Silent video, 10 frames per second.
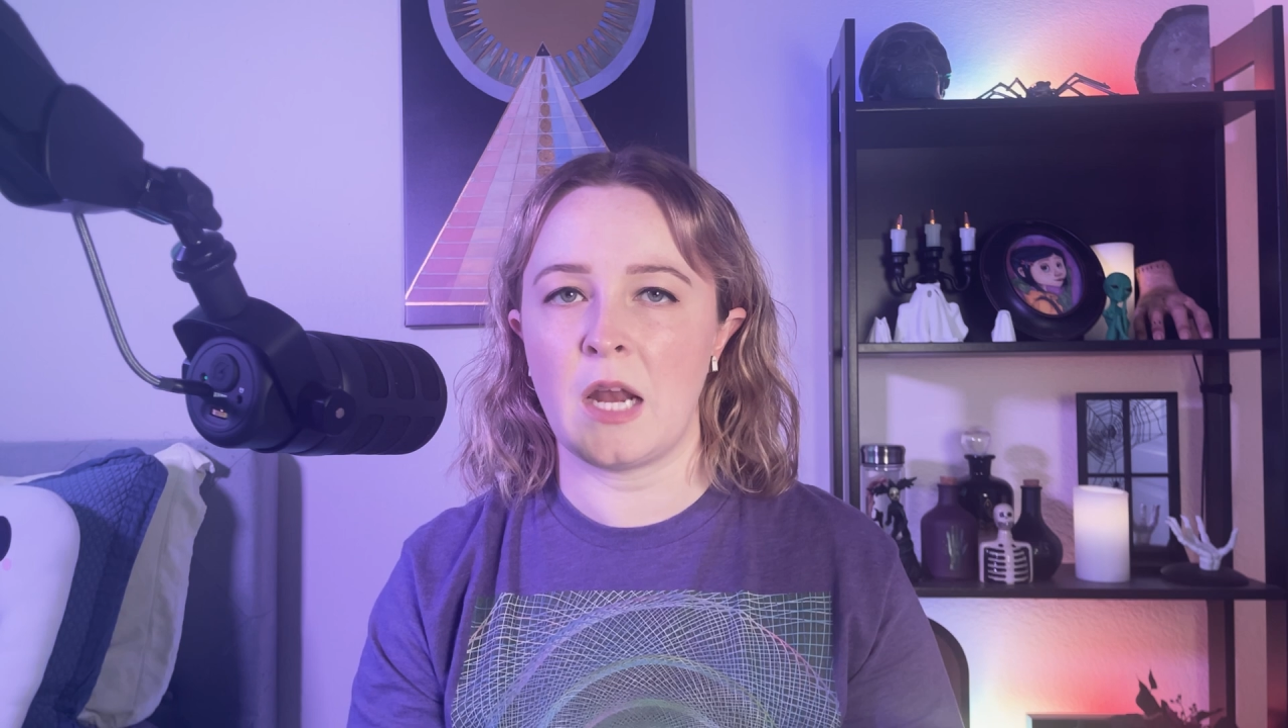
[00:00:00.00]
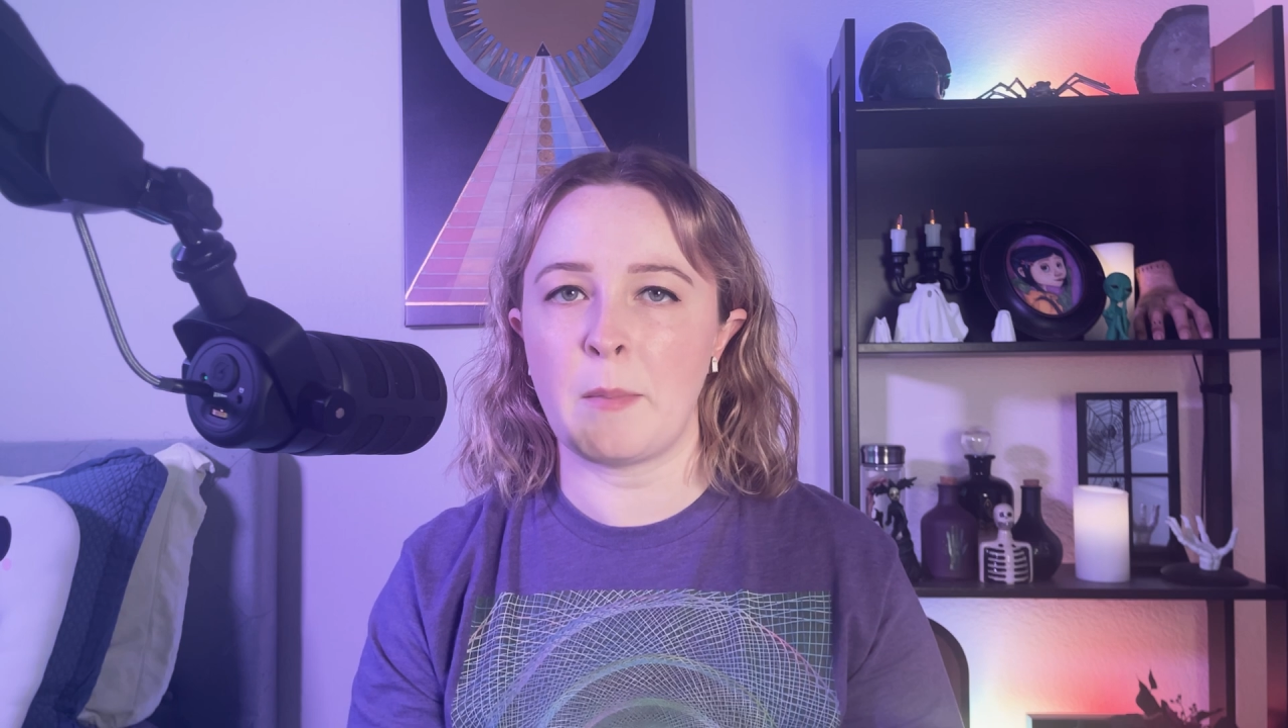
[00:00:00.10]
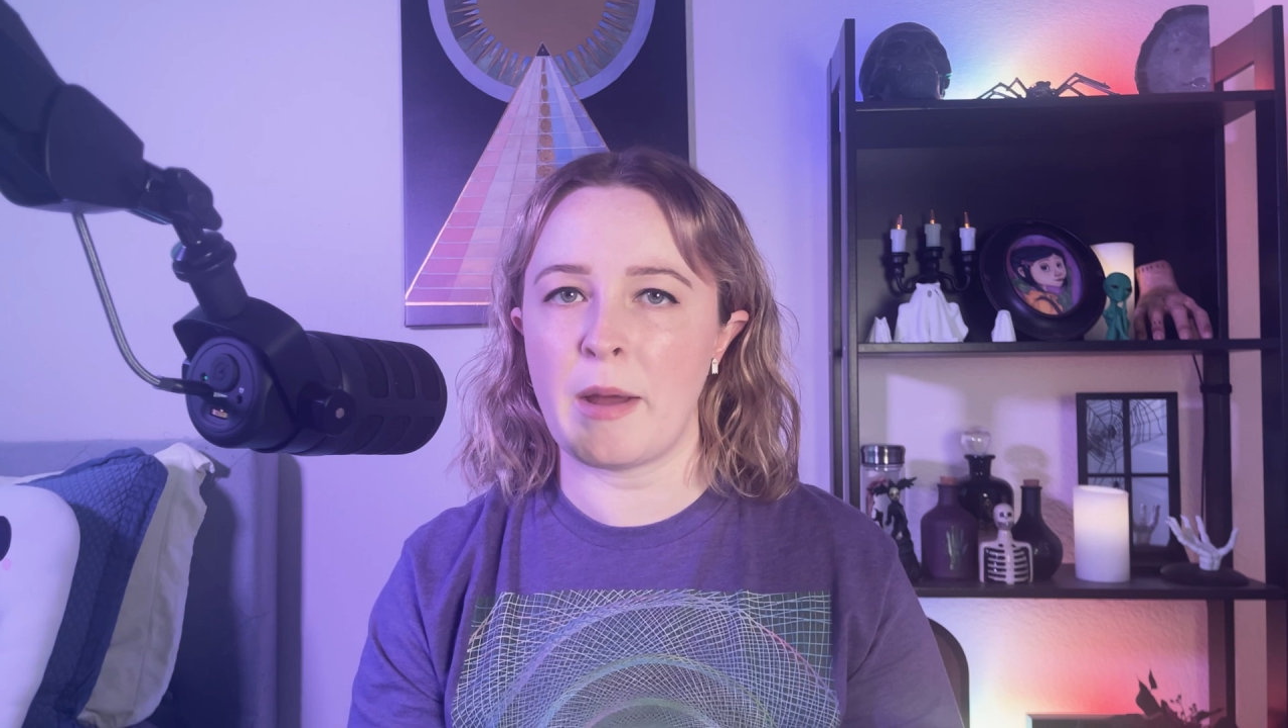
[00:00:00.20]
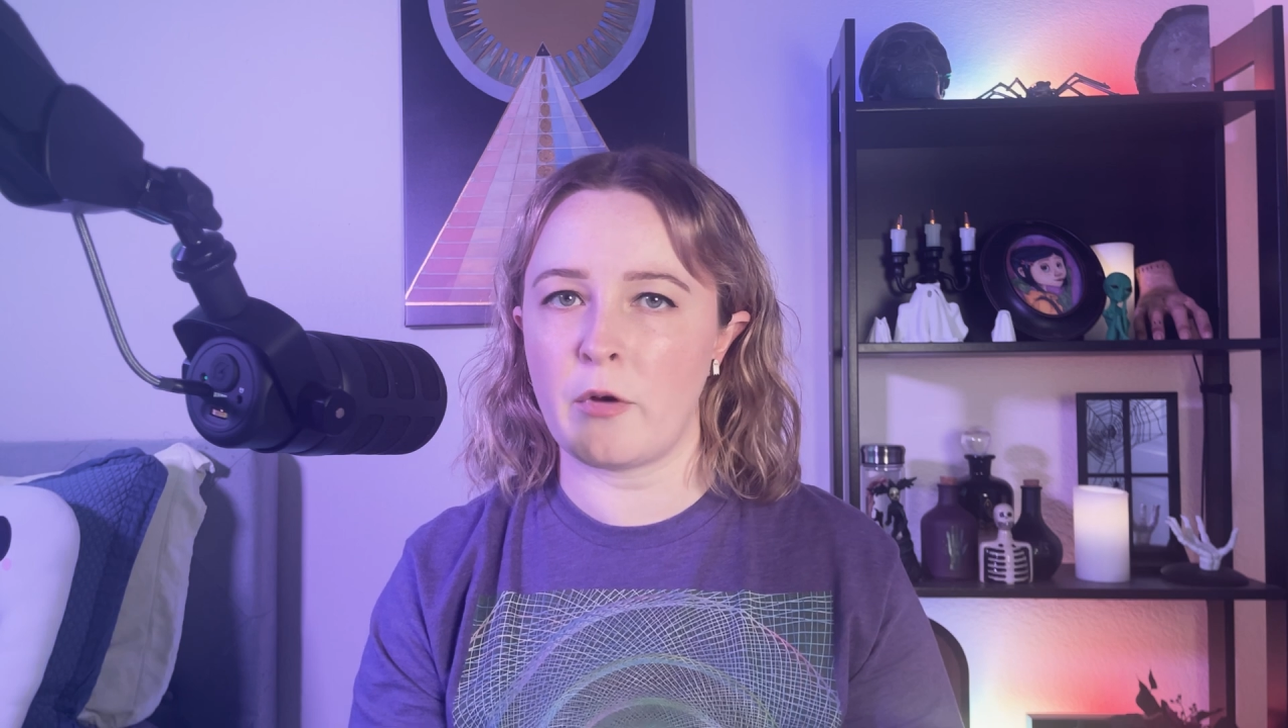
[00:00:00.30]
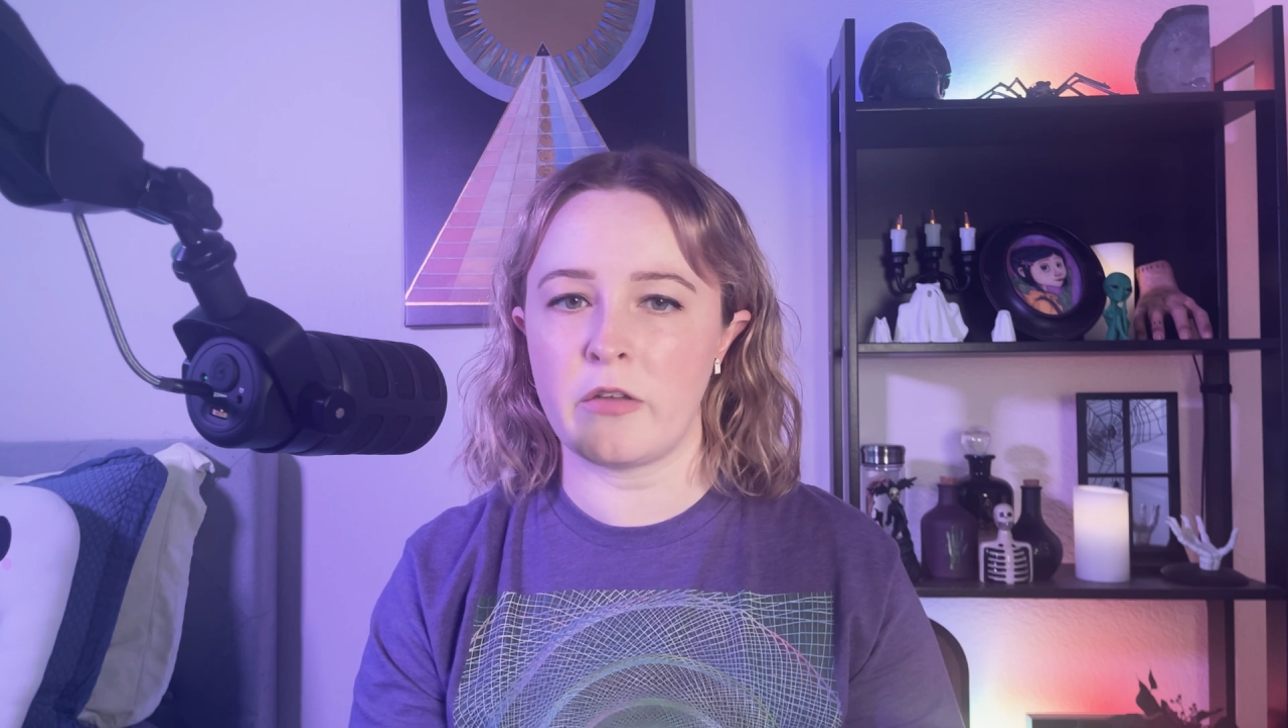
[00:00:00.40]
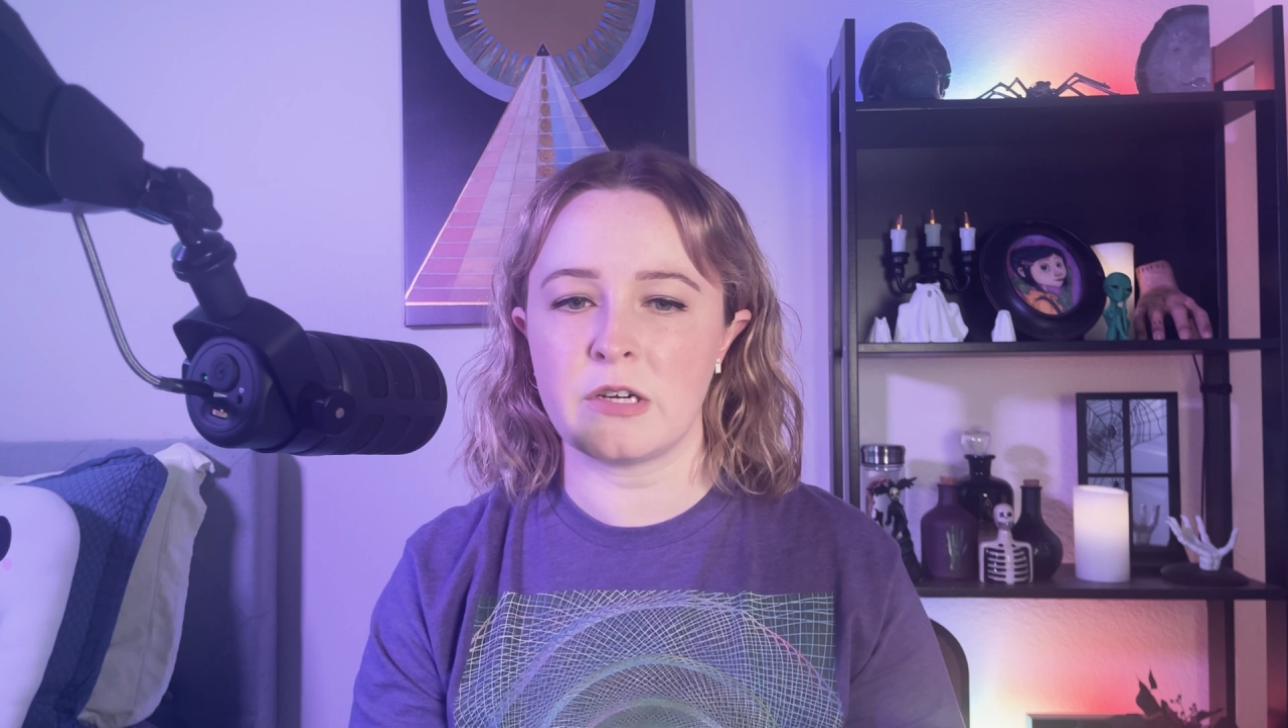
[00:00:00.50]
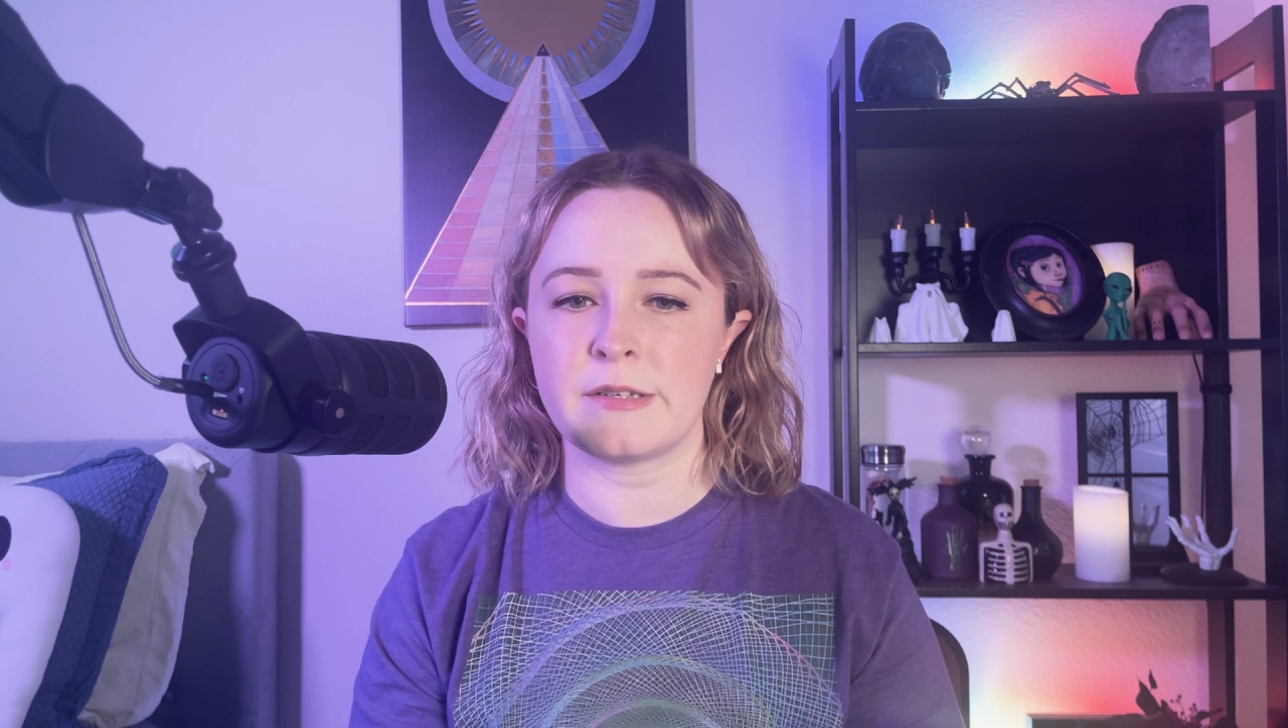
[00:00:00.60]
and my brother